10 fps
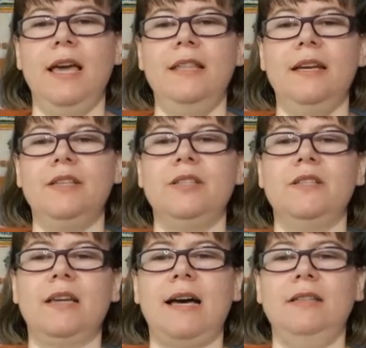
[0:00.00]
and I
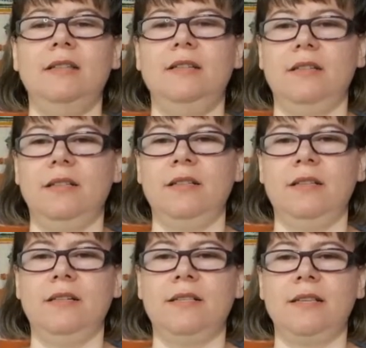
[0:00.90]
just added
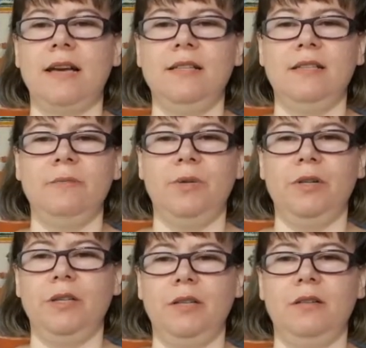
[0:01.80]
a side zipper
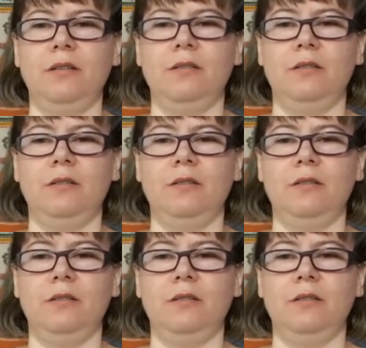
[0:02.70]
here